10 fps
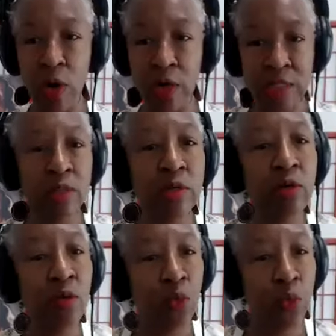still
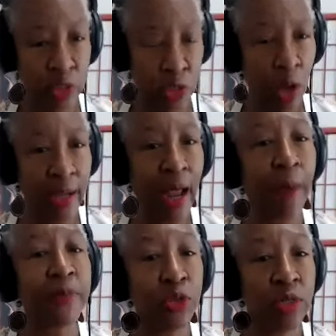saw an
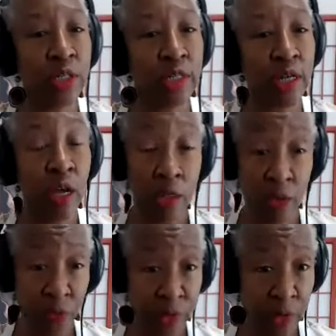opportunity to
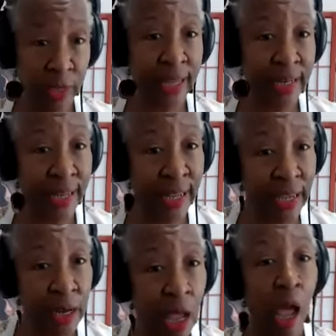fill a
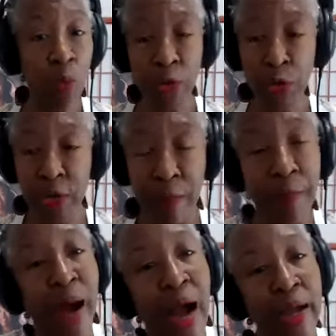need, and when you
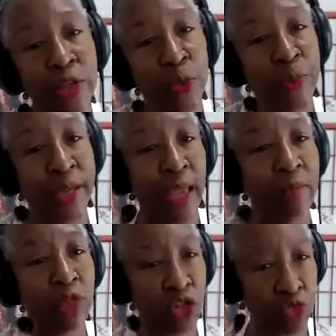combined, you became
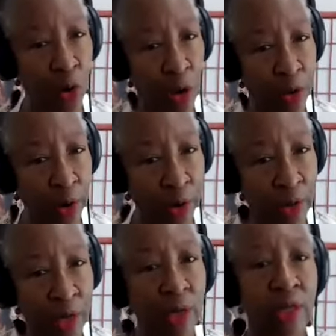stronger.
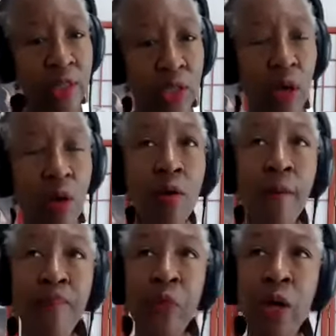So,
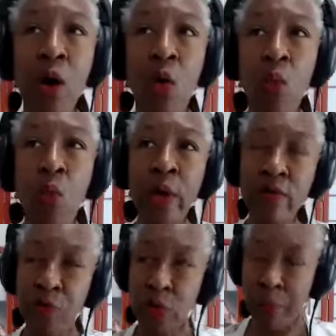
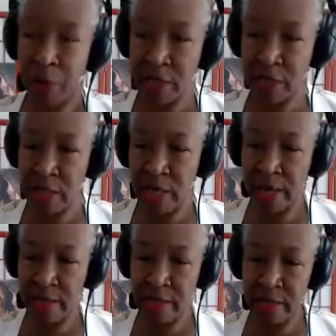for the person
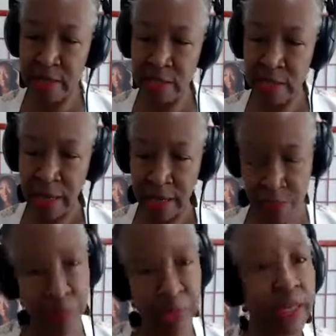that is
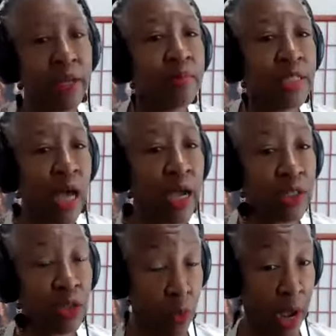medium
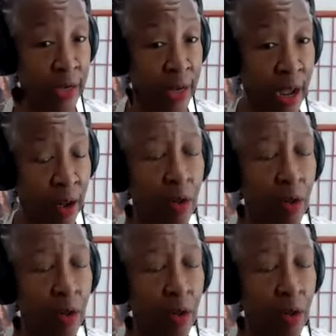sized right now,